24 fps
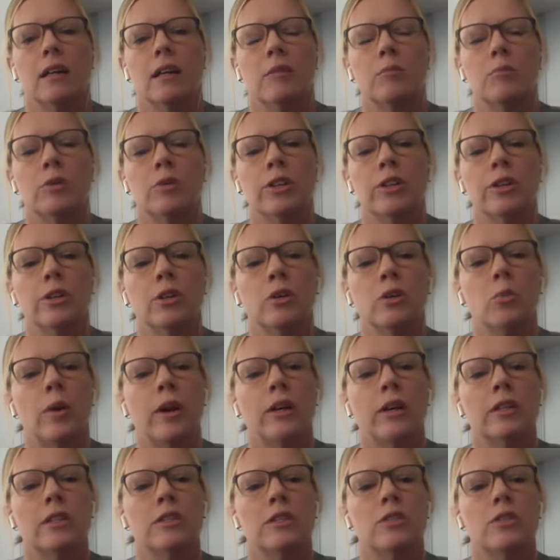And bring your
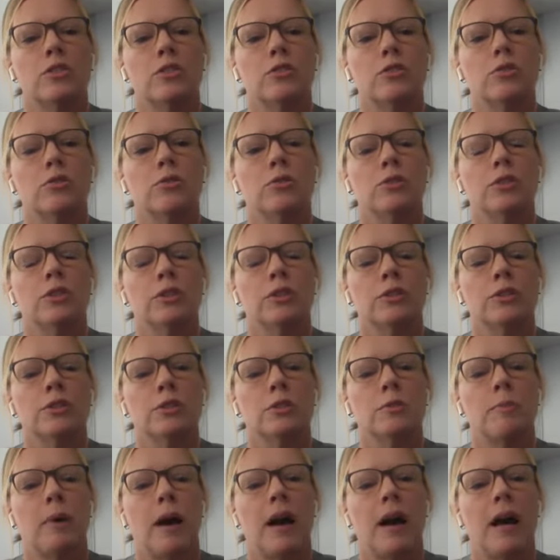awareness to your
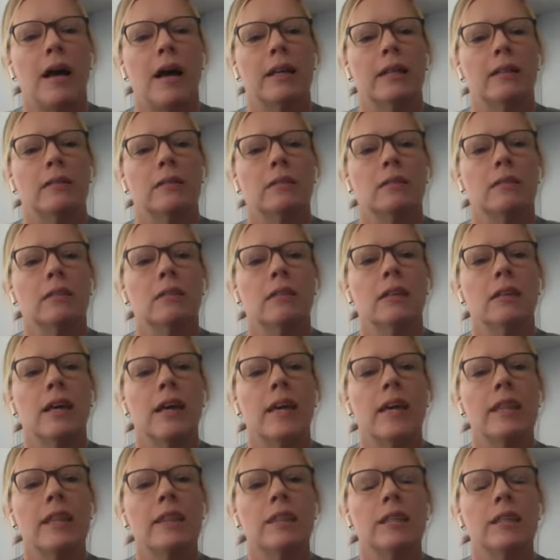spine.
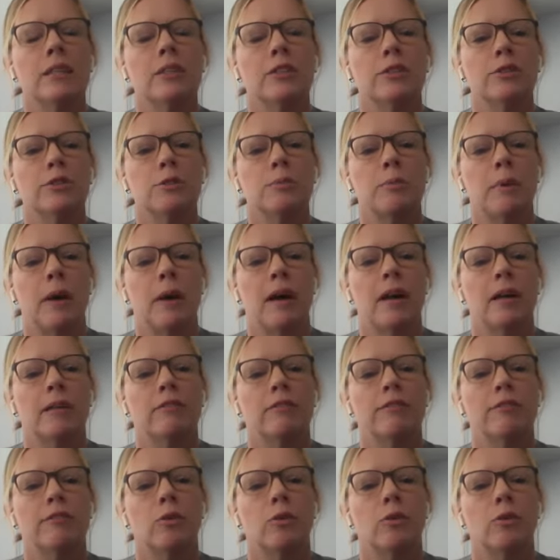Lengthen your spine